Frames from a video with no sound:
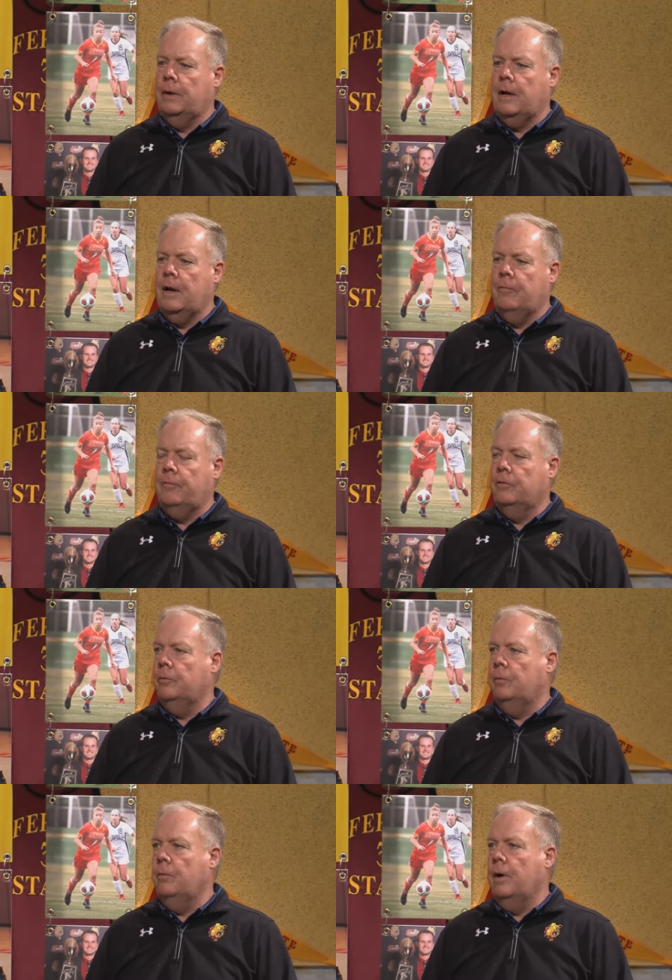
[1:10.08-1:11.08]
conference,
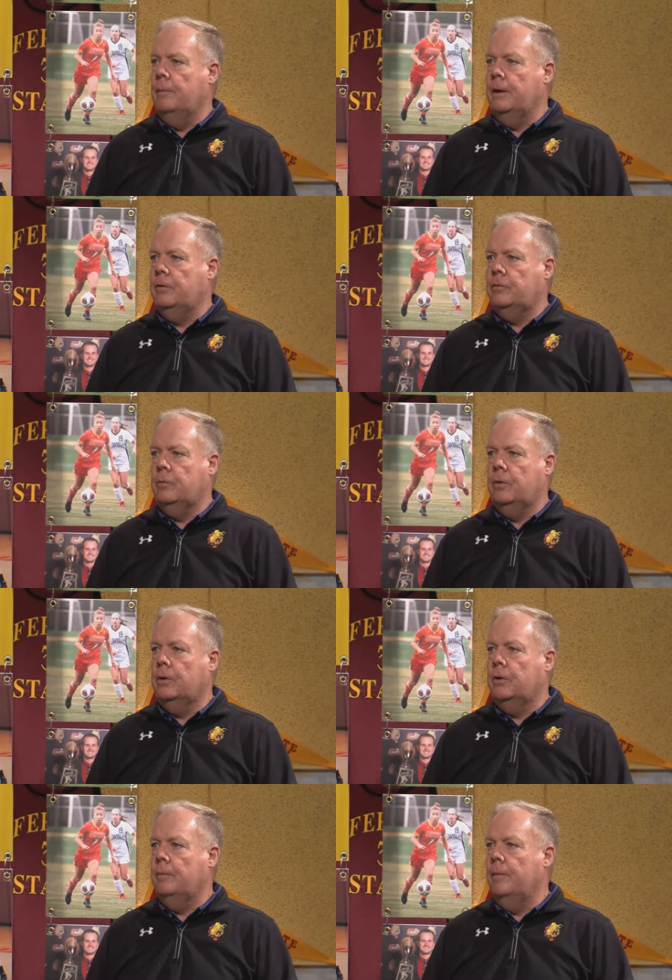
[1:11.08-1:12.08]
and we want to make sure we're a
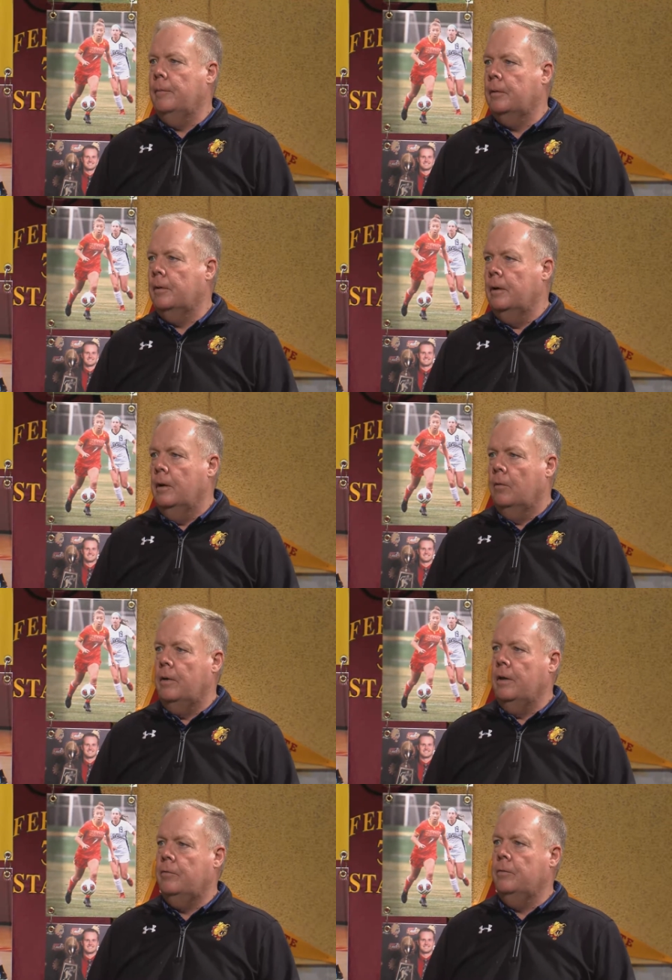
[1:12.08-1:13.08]
good member
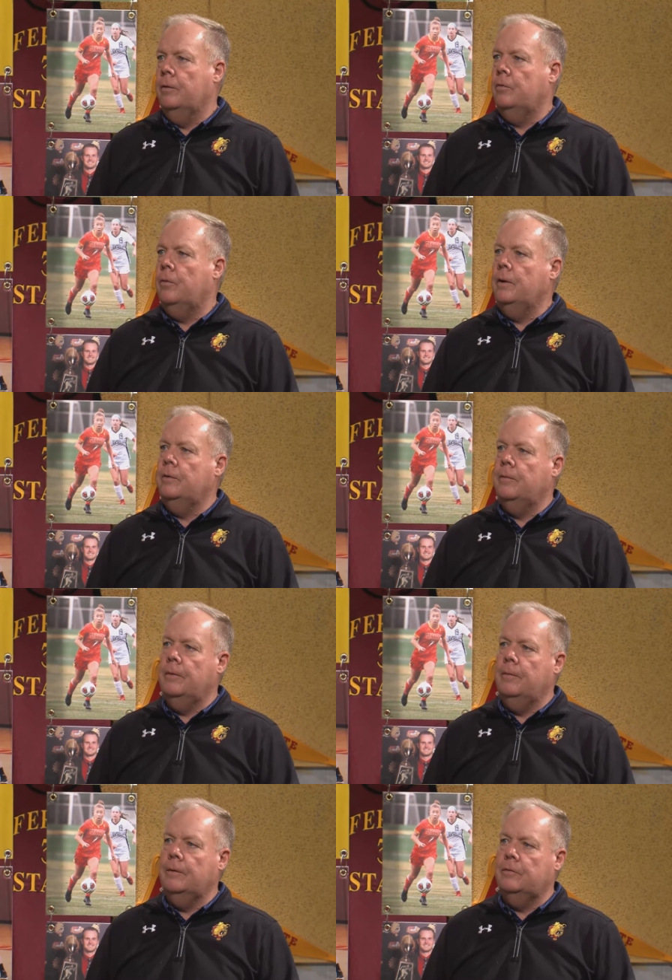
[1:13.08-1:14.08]
right through the
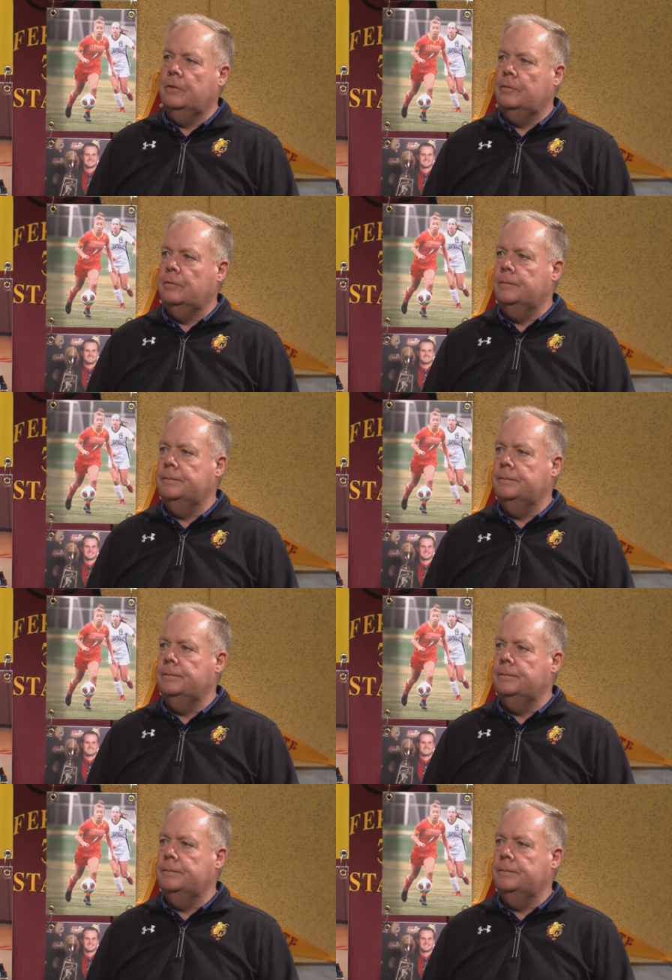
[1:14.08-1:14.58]
2021 season.